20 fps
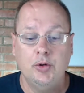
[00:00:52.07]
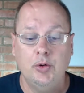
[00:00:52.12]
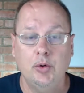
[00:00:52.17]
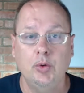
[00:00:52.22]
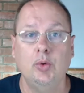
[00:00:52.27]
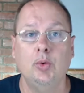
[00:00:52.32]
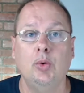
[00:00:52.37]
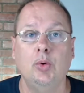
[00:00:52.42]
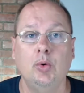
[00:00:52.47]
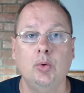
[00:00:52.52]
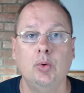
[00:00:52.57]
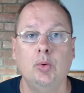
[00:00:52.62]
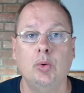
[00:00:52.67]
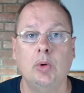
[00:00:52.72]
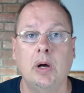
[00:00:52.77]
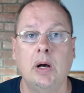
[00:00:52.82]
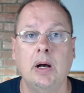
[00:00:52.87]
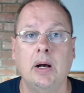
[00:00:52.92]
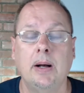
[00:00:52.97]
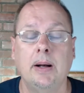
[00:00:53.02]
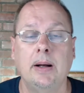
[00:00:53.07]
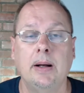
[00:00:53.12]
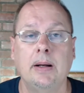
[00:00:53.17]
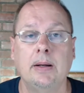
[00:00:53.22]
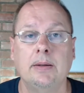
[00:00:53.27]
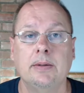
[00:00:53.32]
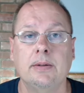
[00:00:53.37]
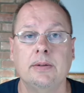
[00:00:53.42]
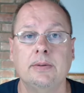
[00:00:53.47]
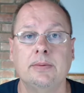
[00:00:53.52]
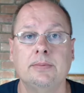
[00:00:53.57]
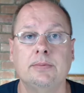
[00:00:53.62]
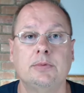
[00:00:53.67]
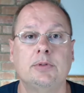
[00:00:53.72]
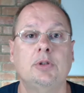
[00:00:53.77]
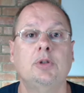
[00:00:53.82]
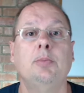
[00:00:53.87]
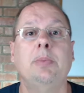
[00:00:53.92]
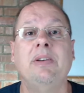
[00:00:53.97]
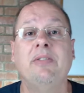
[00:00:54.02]
to uh,
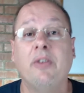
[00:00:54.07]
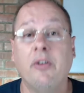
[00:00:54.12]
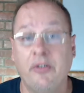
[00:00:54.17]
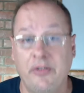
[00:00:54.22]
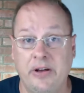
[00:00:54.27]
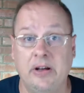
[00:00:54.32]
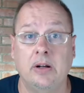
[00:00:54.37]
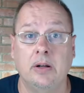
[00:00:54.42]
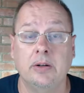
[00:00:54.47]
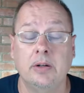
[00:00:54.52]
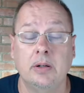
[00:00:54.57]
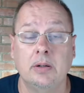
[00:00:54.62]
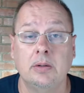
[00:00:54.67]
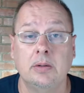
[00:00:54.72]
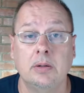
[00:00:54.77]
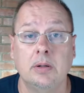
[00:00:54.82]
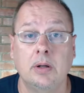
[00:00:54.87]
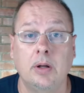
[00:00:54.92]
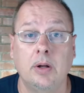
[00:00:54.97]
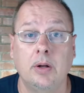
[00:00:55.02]
to be fulfilled,